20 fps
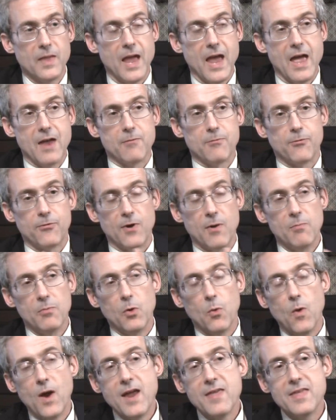and from
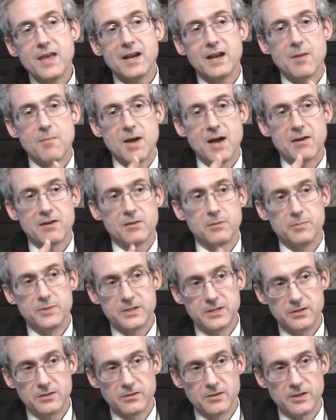the way they come out of the
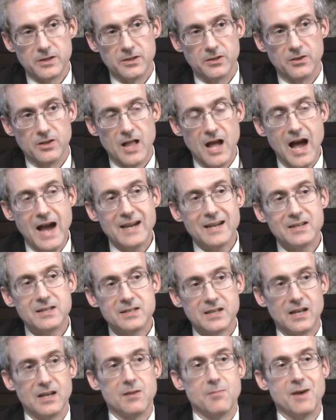material, I can
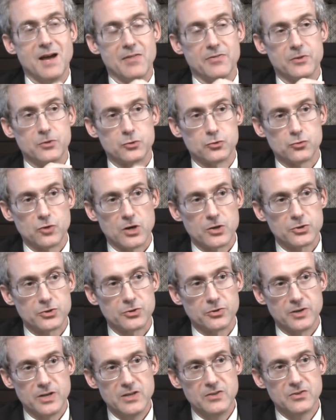tell about the
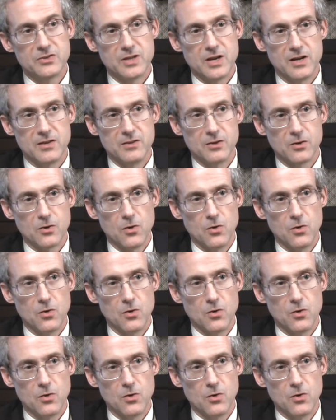structure inside the